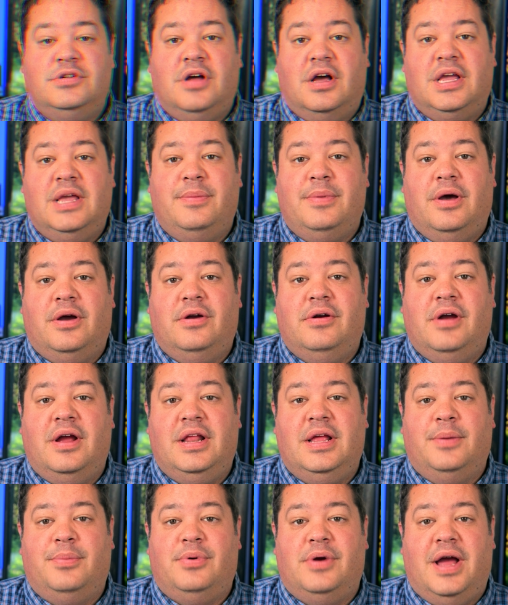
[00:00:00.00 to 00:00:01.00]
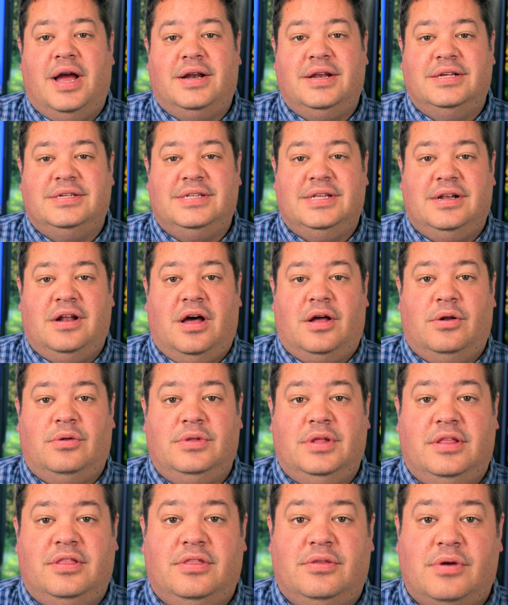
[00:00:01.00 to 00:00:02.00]
talking about creating a practice that not
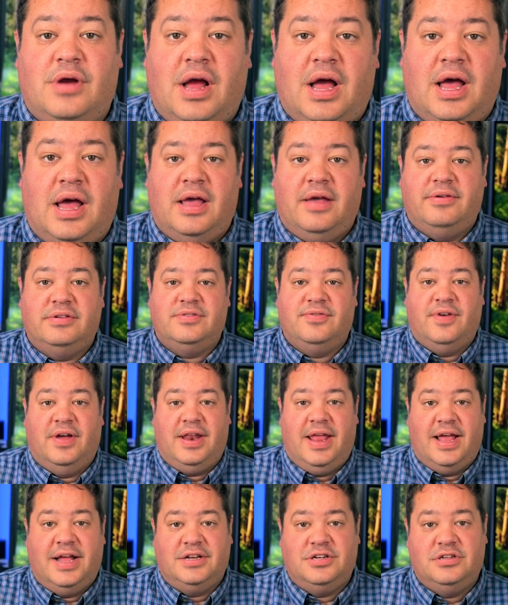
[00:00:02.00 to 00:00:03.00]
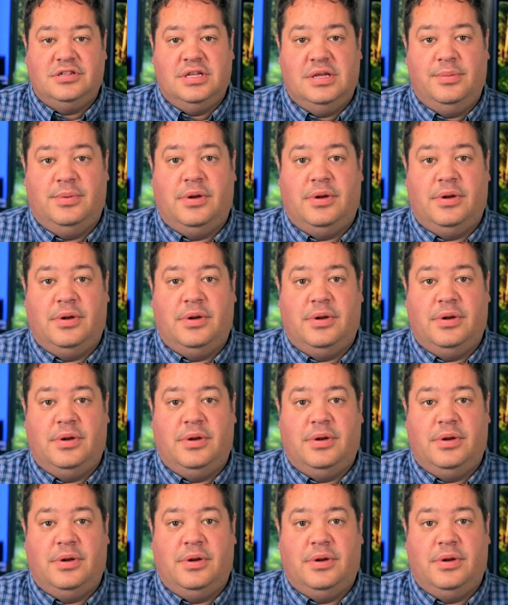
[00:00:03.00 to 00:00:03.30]
only thrives financially,